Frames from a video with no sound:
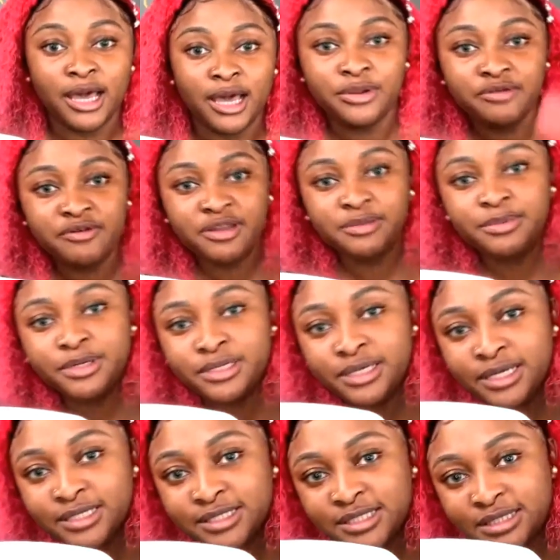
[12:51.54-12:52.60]
I don't know if anybody
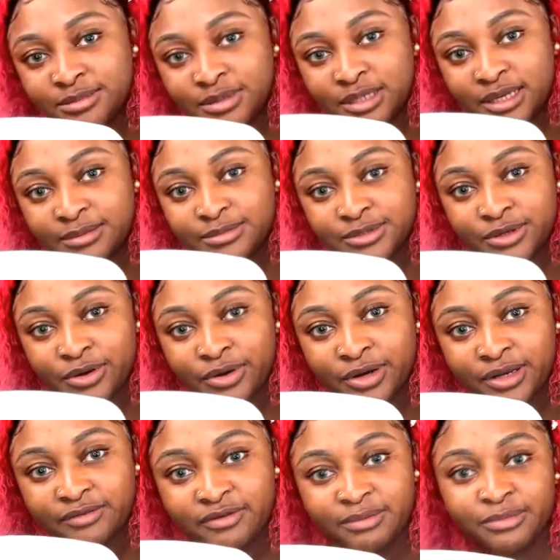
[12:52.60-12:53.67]
can see me. I'm
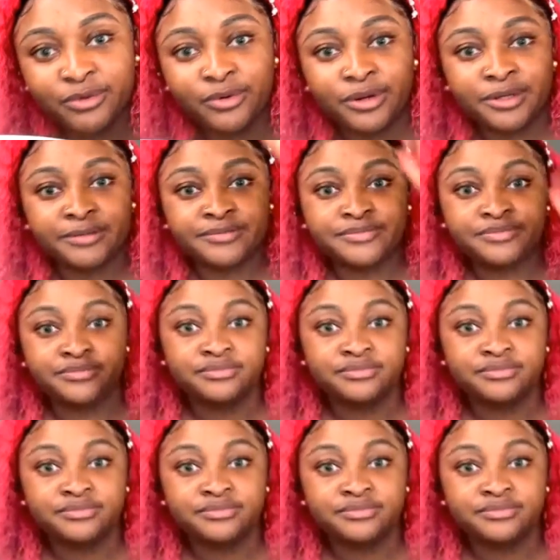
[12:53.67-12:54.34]
sorry if I'm going.